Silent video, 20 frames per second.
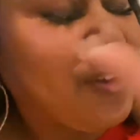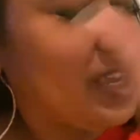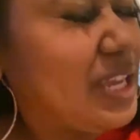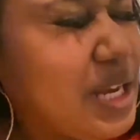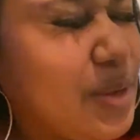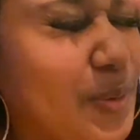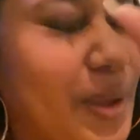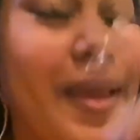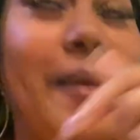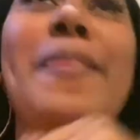
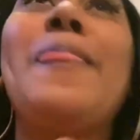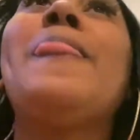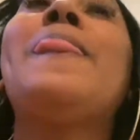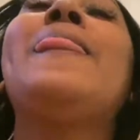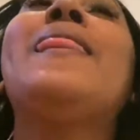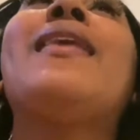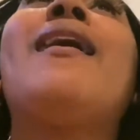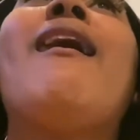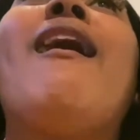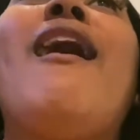Anyway,
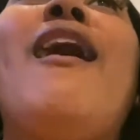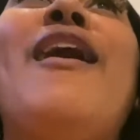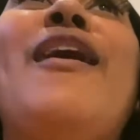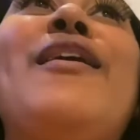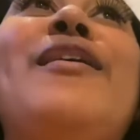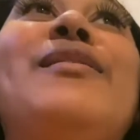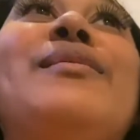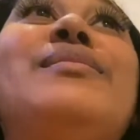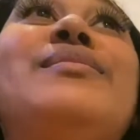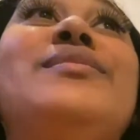
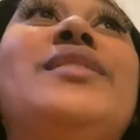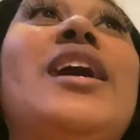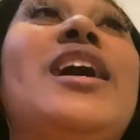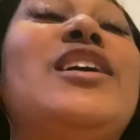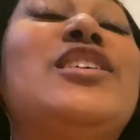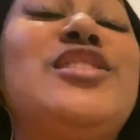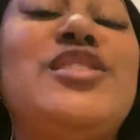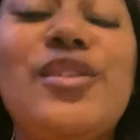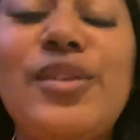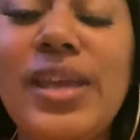um
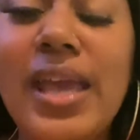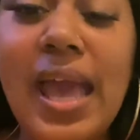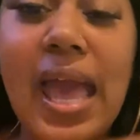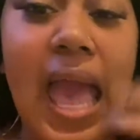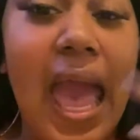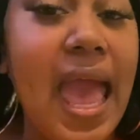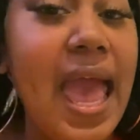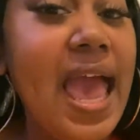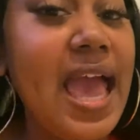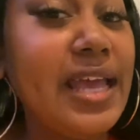so
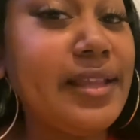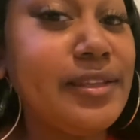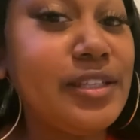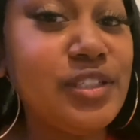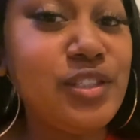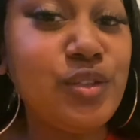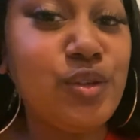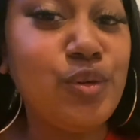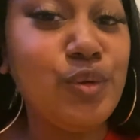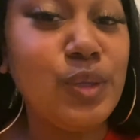yeah, I had
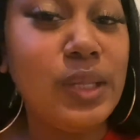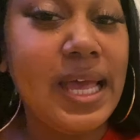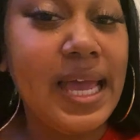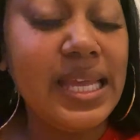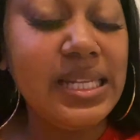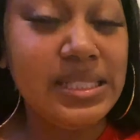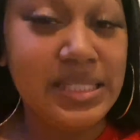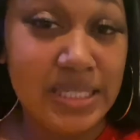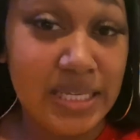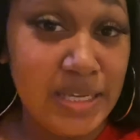this cool
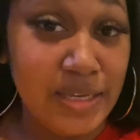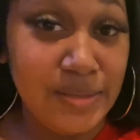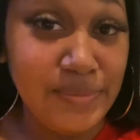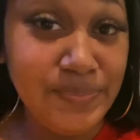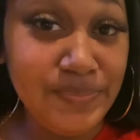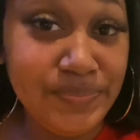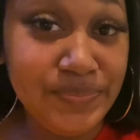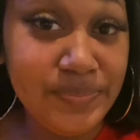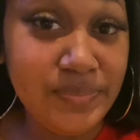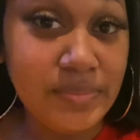idea.
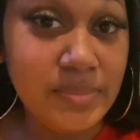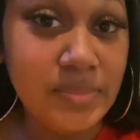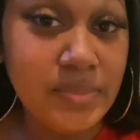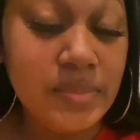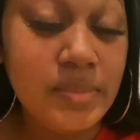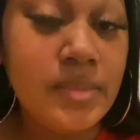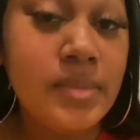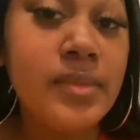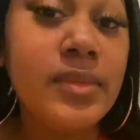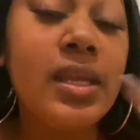
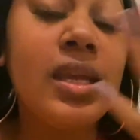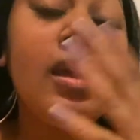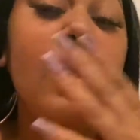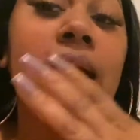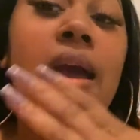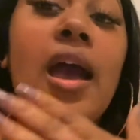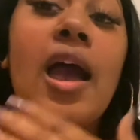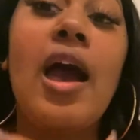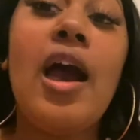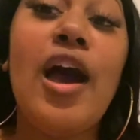
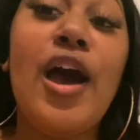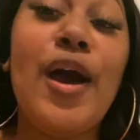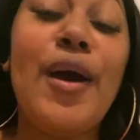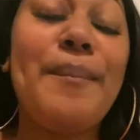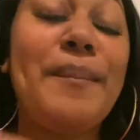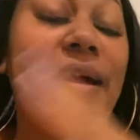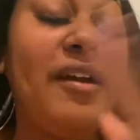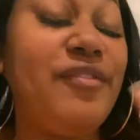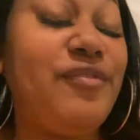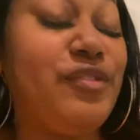
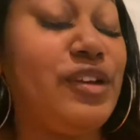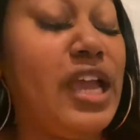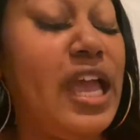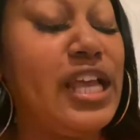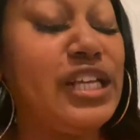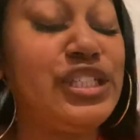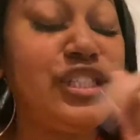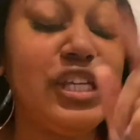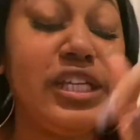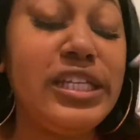Um my friend
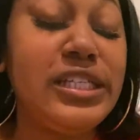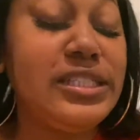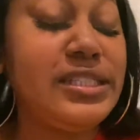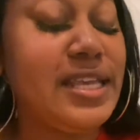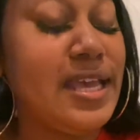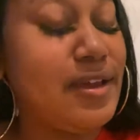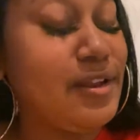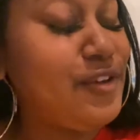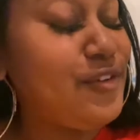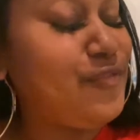had shut it
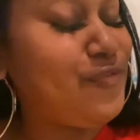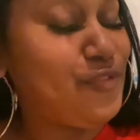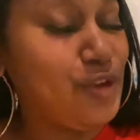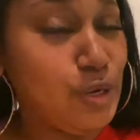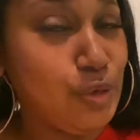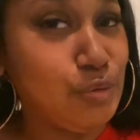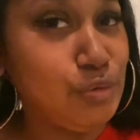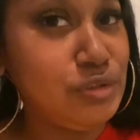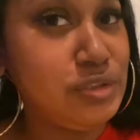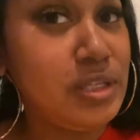down at
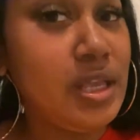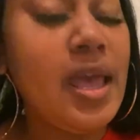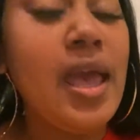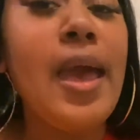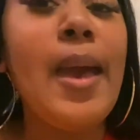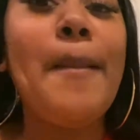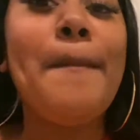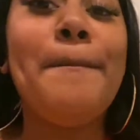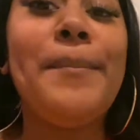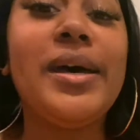first,
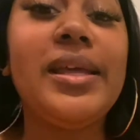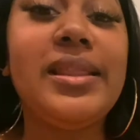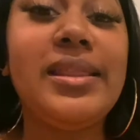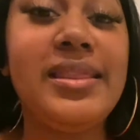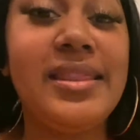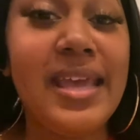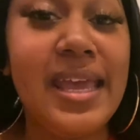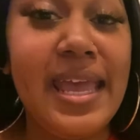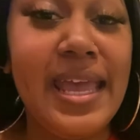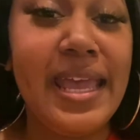
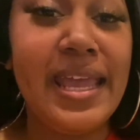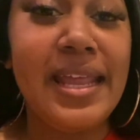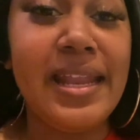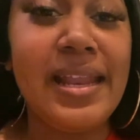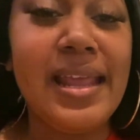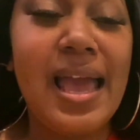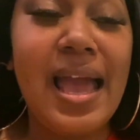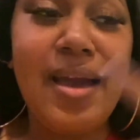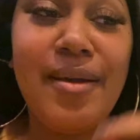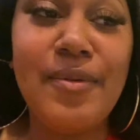but
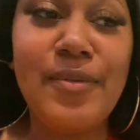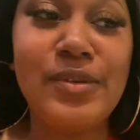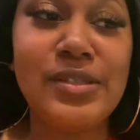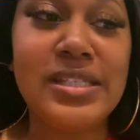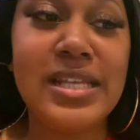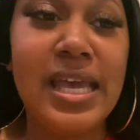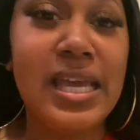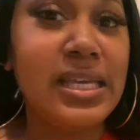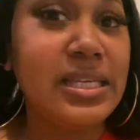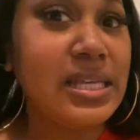then I was
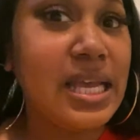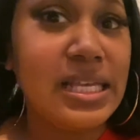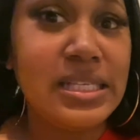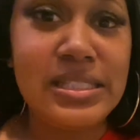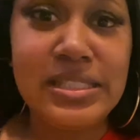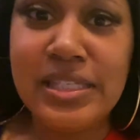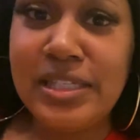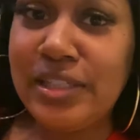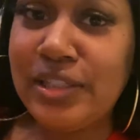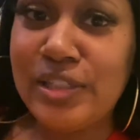like, I
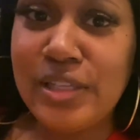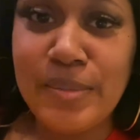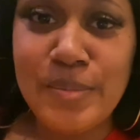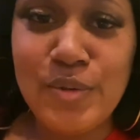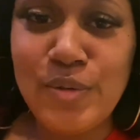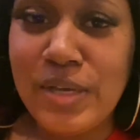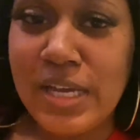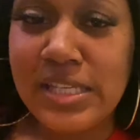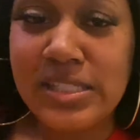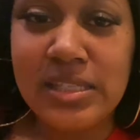seen some of
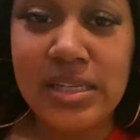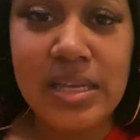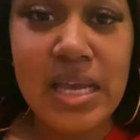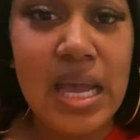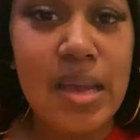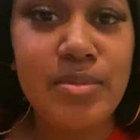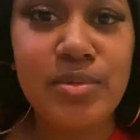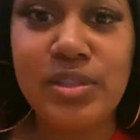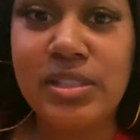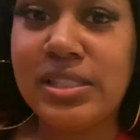you guys in the
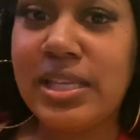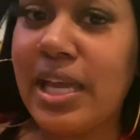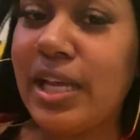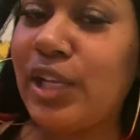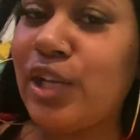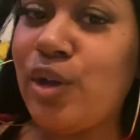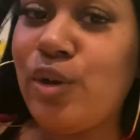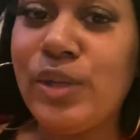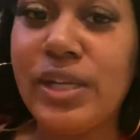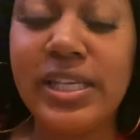comments was like,
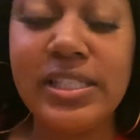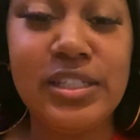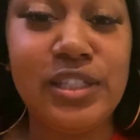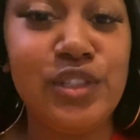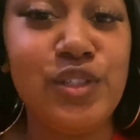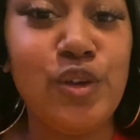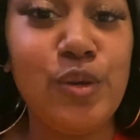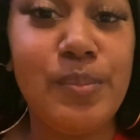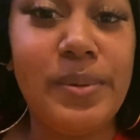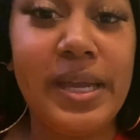no, that's a
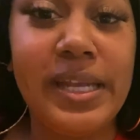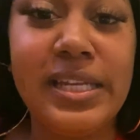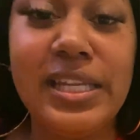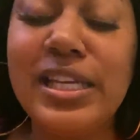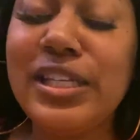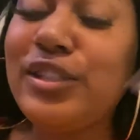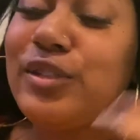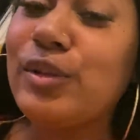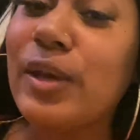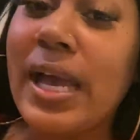dope
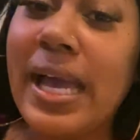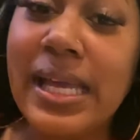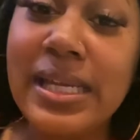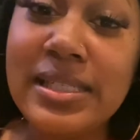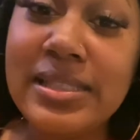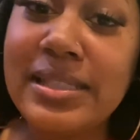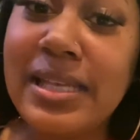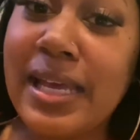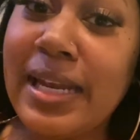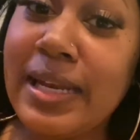idea. So I
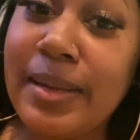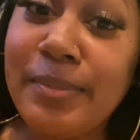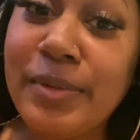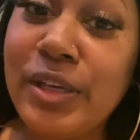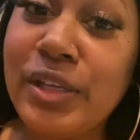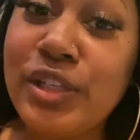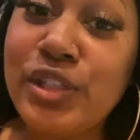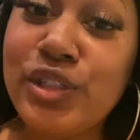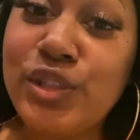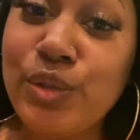decided I'm
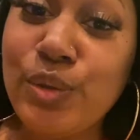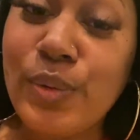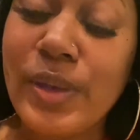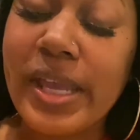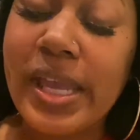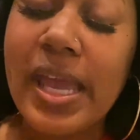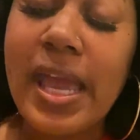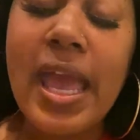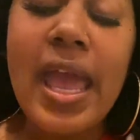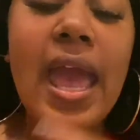gonna do
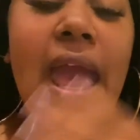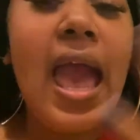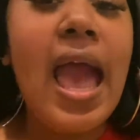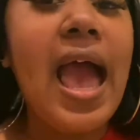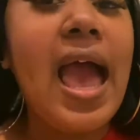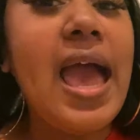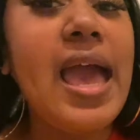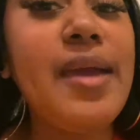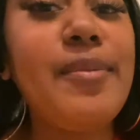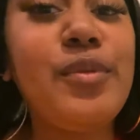it.
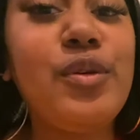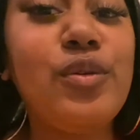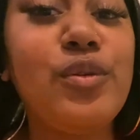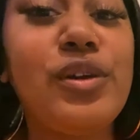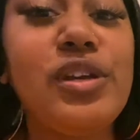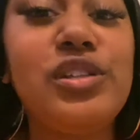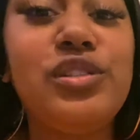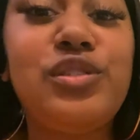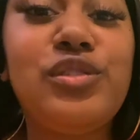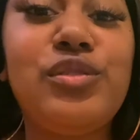I am
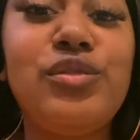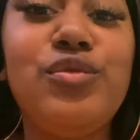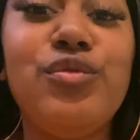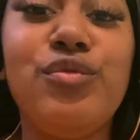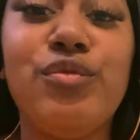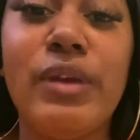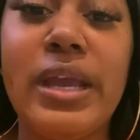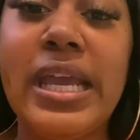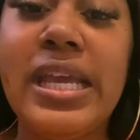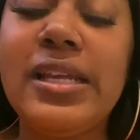going to
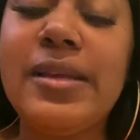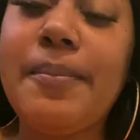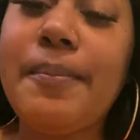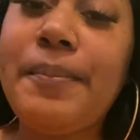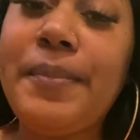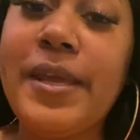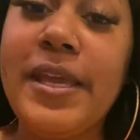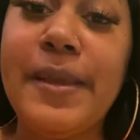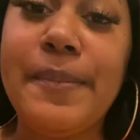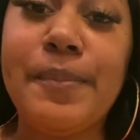rate
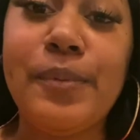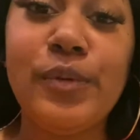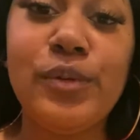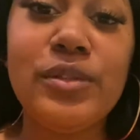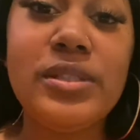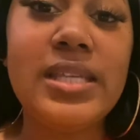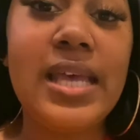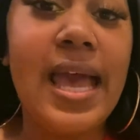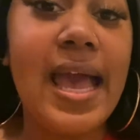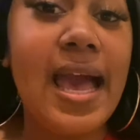
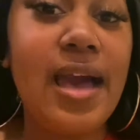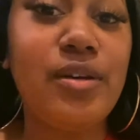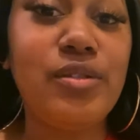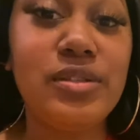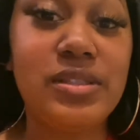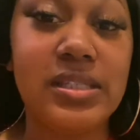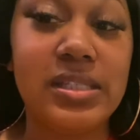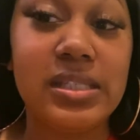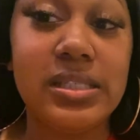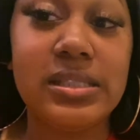people's
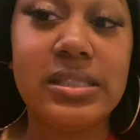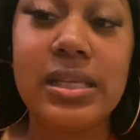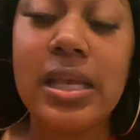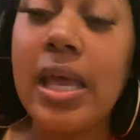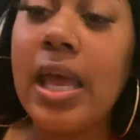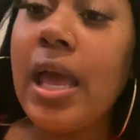houses.